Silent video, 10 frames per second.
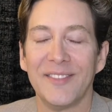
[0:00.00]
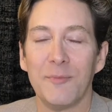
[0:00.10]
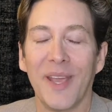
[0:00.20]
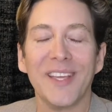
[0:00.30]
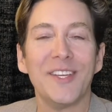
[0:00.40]

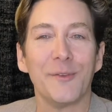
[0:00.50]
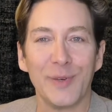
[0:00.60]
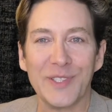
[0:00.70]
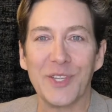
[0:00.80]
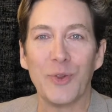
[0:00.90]
Make a
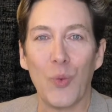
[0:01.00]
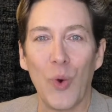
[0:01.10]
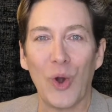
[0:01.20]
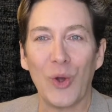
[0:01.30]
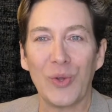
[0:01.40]
difference in the
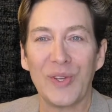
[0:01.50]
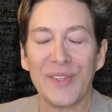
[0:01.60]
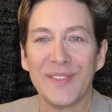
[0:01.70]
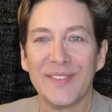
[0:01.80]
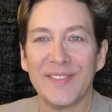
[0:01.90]
world.
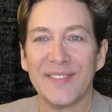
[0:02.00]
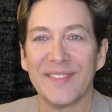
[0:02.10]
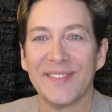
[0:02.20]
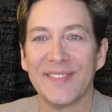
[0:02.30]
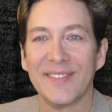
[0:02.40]

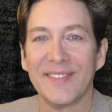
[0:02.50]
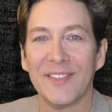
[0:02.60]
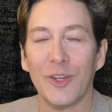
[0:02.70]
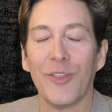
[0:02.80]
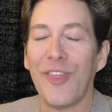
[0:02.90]

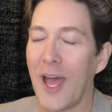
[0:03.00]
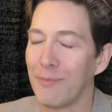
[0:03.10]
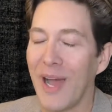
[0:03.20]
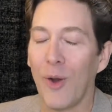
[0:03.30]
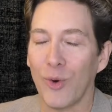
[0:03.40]
You're
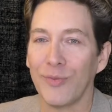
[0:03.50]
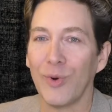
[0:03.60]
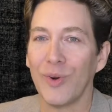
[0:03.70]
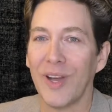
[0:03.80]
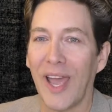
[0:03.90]
that
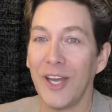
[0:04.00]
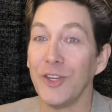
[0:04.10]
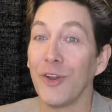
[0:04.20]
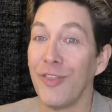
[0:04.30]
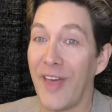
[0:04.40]
powerful and
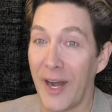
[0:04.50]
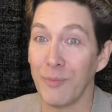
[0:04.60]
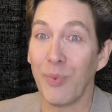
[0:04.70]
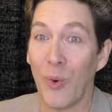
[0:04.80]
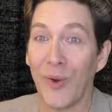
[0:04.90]
you're that
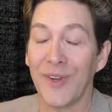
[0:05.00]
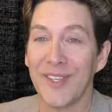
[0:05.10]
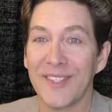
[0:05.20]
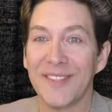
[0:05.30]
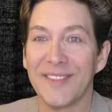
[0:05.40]

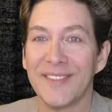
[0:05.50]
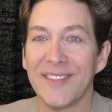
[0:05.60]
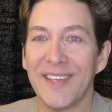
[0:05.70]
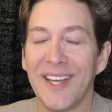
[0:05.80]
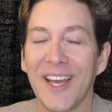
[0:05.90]
important.
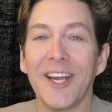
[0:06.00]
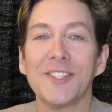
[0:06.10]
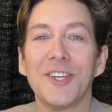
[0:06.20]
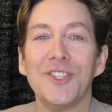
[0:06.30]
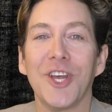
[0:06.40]

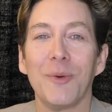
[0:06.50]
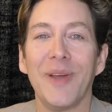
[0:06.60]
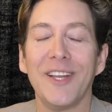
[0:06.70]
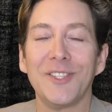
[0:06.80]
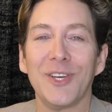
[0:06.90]
Ladies and
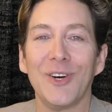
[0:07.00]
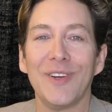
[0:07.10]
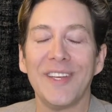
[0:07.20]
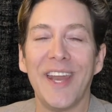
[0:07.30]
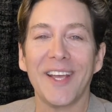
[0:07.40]
gentlemen,
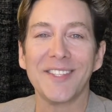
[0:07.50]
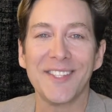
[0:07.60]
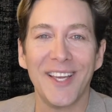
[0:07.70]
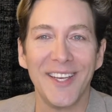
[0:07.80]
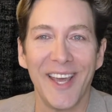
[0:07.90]
until next
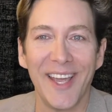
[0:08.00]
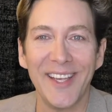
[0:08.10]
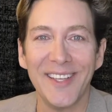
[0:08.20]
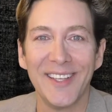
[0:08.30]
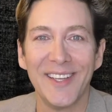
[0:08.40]

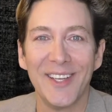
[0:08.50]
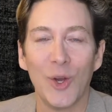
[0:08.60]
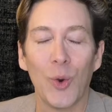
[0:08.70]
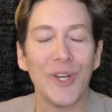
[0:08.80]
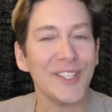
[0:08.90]
Sunday,
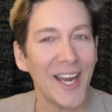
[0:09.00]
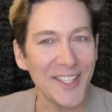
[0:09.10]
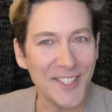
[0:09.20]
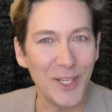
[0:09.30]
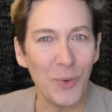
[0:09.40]
or until I
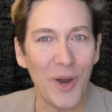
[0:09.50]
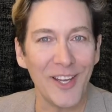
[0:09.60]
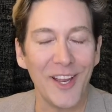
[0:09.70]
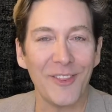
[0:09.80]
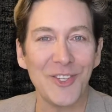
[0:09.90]
see you on
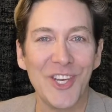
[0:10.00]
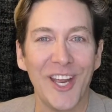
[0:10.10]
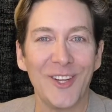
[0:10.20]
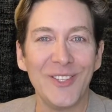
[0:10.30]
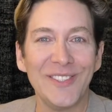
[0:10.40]
another
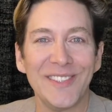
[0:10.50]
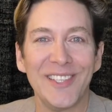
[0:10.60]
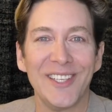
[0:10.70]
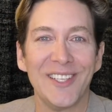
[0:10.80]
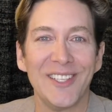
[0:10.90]

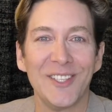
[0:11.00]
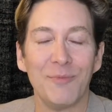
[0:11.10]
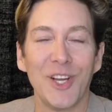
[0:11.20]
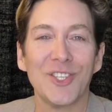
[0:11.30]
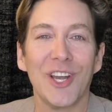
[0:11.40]
channel,
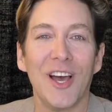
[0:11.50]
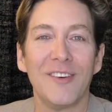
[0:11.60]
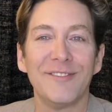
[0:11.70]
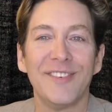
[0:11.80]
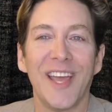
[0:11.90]
much
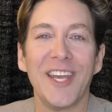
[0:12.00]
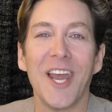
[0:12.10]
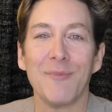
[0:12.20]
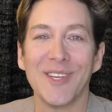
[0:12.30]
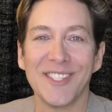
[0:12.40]
love and
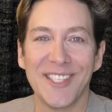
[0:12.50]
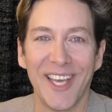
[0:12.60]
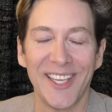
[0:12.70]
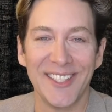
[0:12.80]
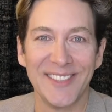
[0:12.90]

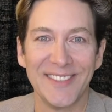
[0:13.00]
namaste.